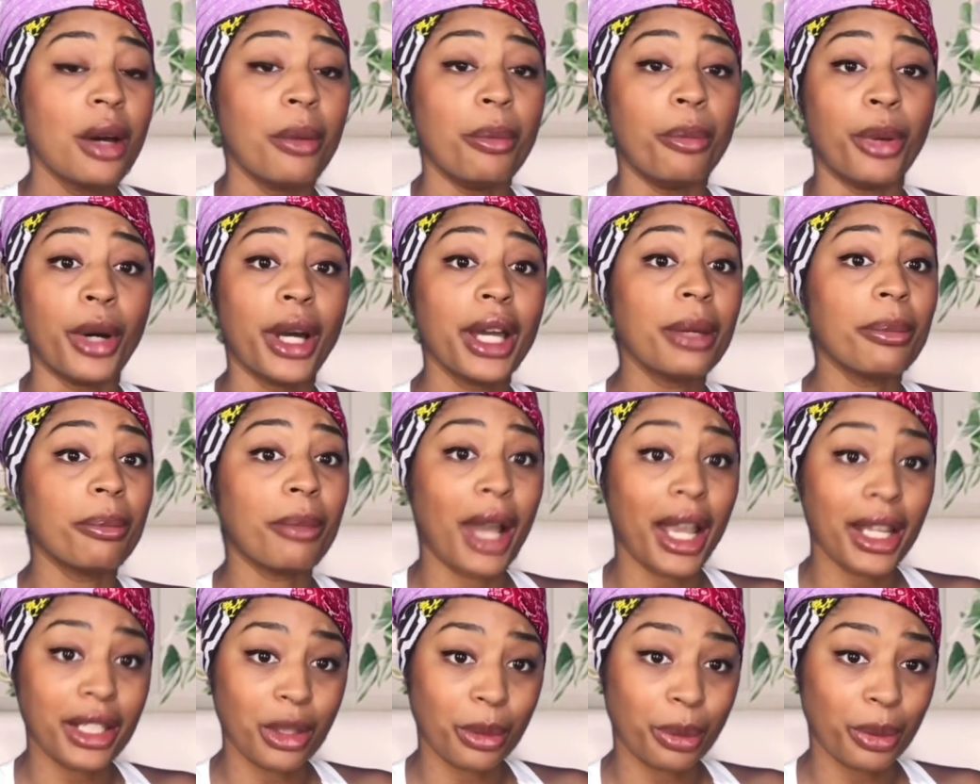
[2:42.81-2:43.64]
But
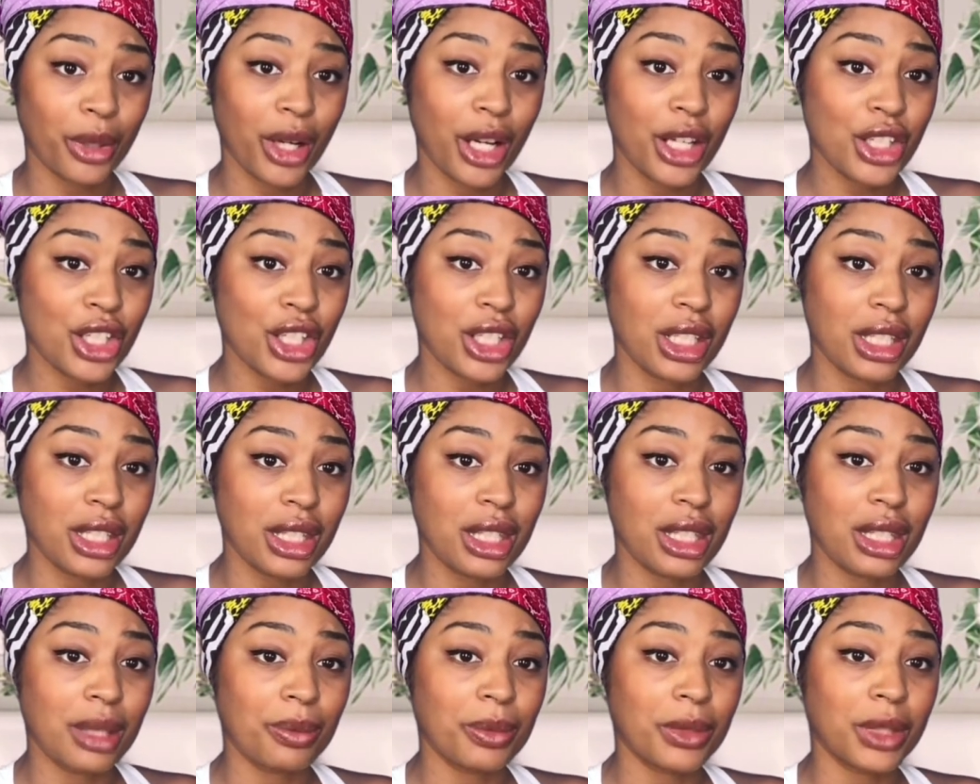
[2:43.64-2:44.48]
my depression
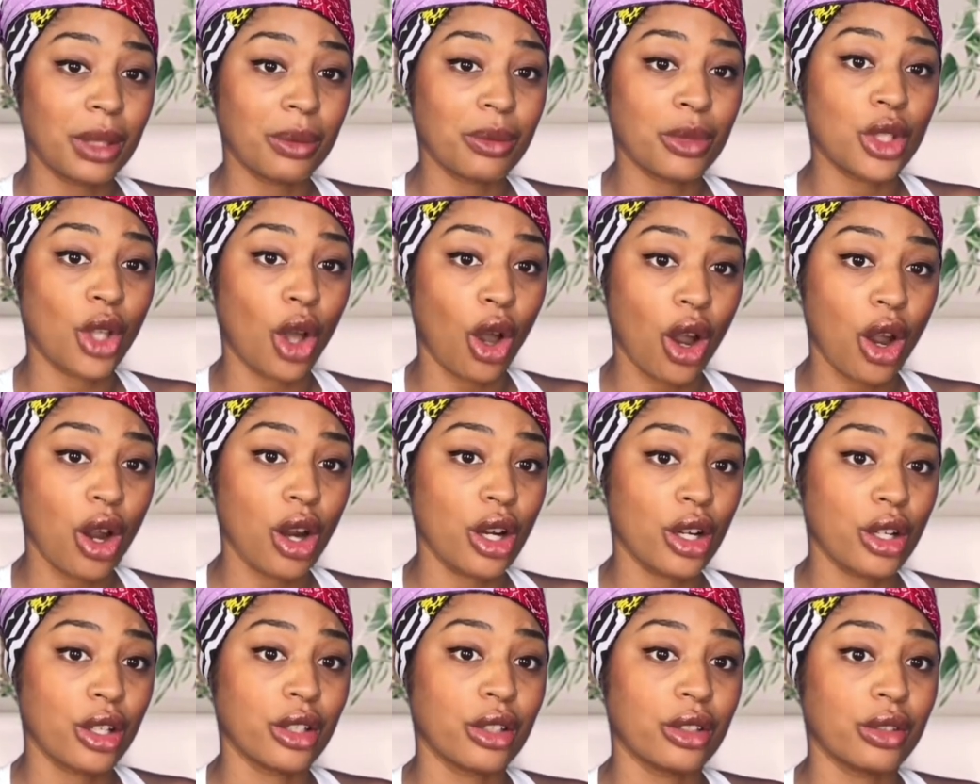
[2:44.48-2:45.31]
symptoms
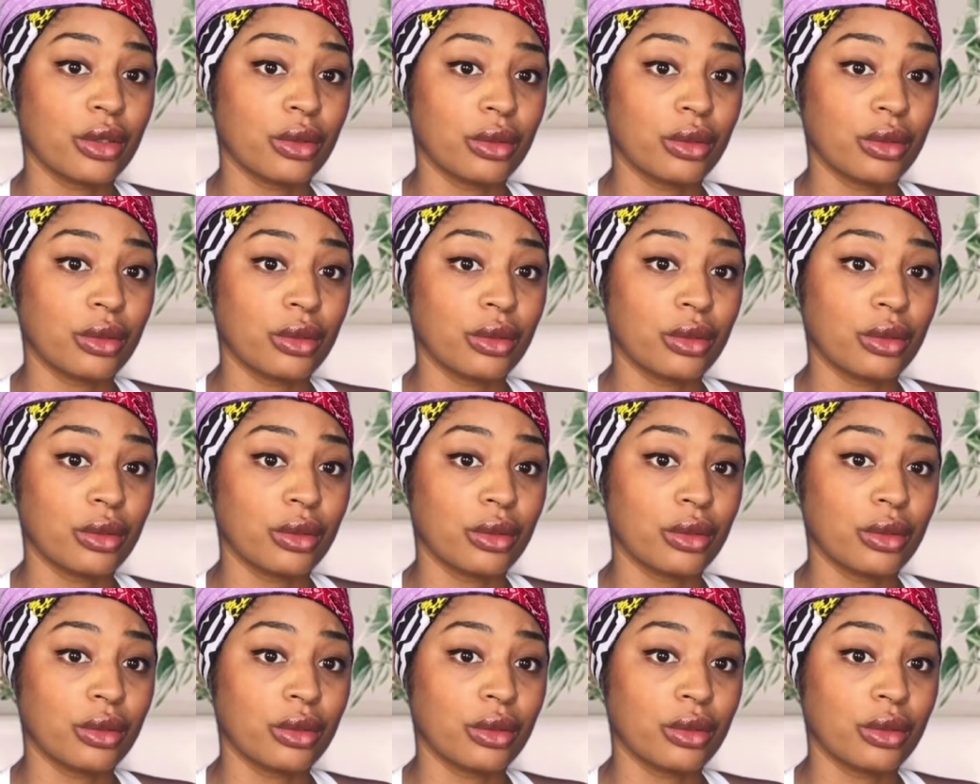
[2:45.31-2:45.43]
are